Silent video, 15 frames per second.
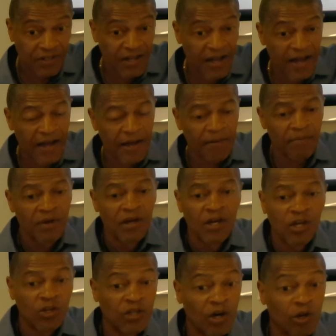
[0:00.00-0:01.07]
time,
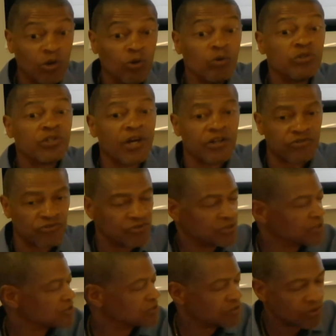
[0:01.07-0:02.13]
you now lose your
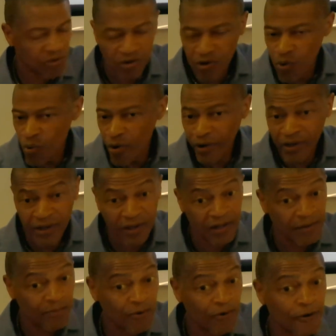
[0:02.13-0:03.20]
estrogen, is no longer working
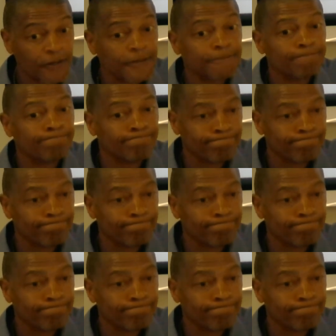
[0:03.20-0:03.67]
anymore,